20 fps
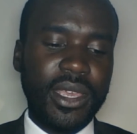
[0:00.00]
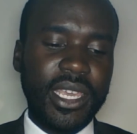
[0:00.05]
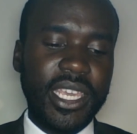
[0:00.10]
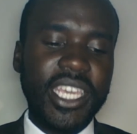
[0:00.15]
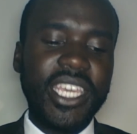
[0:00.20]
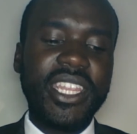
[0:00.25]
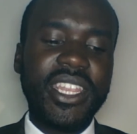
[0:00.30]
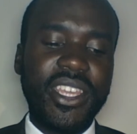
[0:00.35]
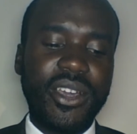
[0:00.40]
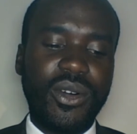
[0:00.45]

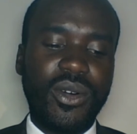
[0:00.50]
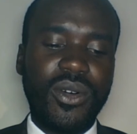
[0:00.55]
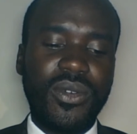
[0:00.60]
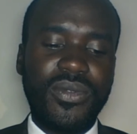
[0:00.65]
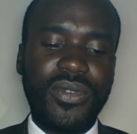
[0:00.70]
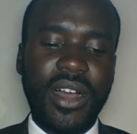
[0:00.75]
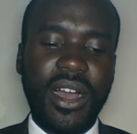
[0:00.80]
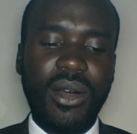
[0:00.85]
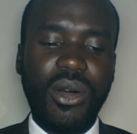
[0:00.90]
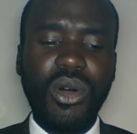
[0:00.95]
in the
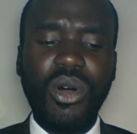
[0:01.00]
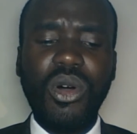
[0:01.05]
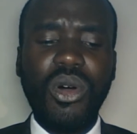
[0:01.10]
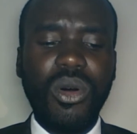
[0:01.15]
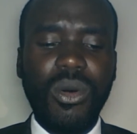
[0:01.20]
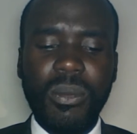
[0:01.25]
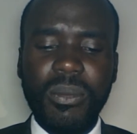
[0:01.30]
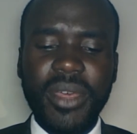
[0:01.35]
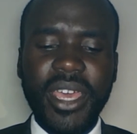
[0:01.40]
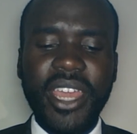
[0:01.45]
offer,
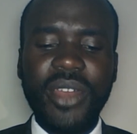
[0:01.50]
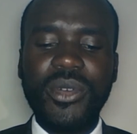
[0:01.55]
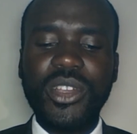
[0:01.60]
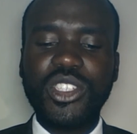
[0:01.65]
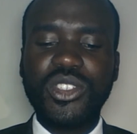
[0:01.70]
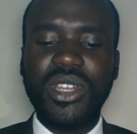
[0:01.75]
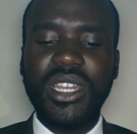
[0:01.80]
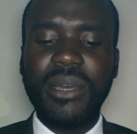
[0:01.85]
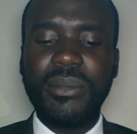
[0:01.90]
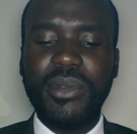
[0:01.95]
or a
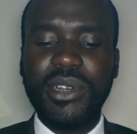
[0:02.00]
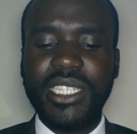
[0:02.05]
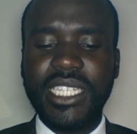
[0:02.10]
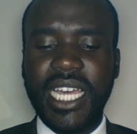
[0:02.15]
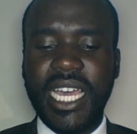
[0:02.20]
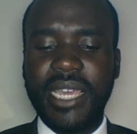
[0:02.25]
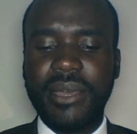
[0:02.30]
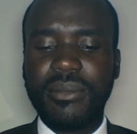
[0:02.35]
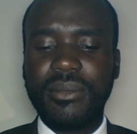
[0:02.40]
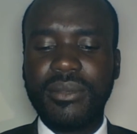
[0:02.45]
reasonable
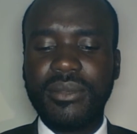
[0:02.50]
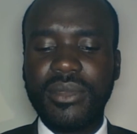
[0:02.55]
time